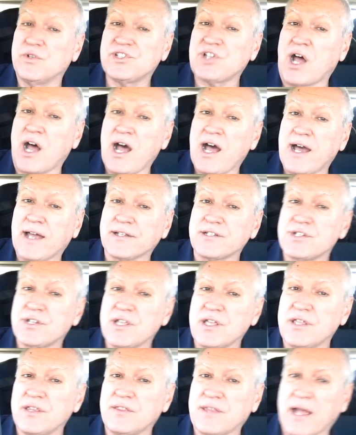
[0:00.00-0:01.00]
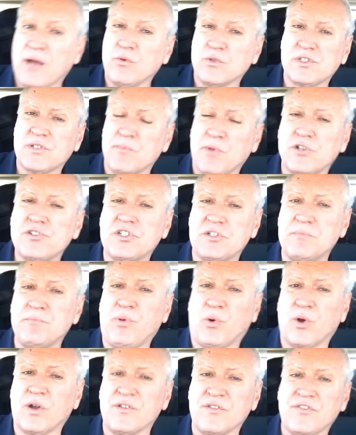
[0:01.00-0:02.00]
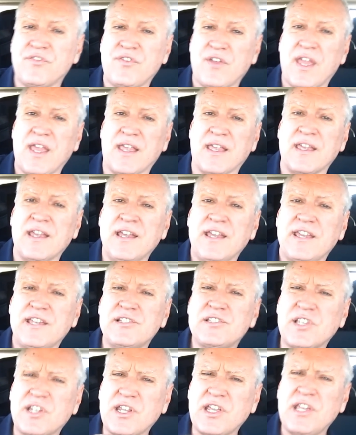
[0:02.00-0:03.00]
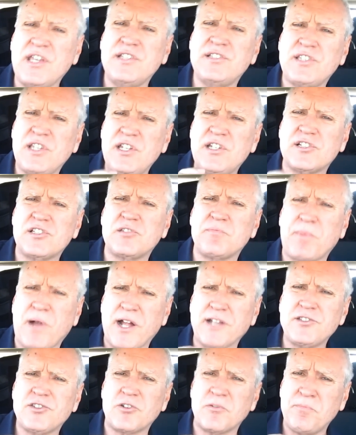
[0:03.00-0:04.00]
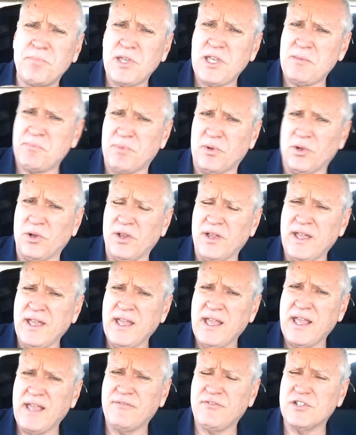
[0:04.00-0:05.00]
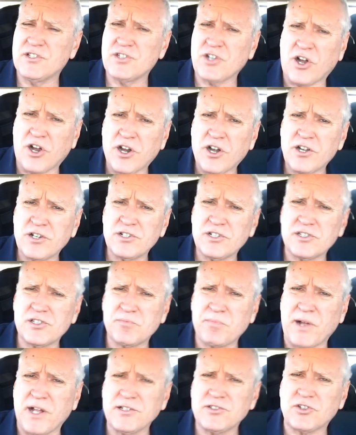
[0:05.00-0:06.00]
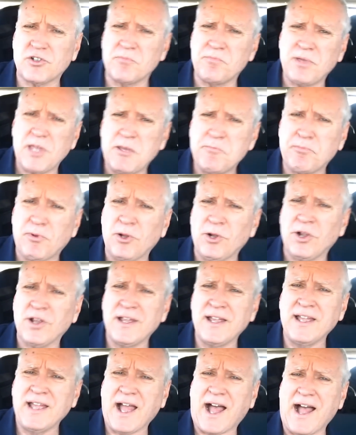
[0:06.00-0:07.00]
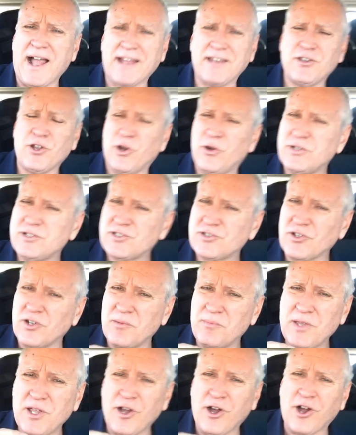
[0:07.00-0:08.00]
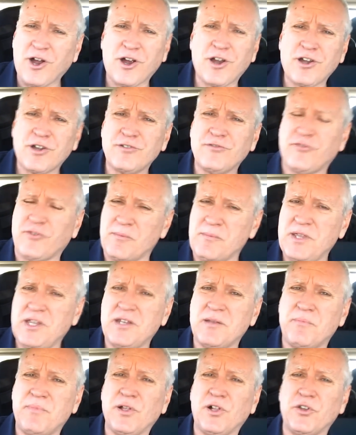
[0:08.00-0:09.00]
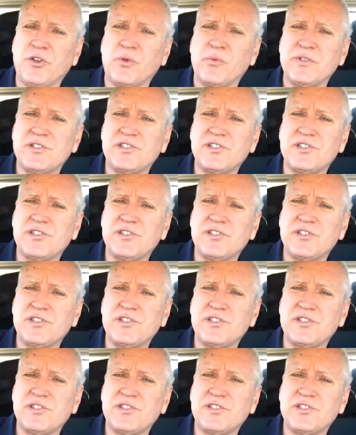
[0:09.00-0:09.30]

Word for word: was hot. That was the most important thing. Is it easy to sponsor people? If it's hard to sponsor people, I know it's going to be hard for me to build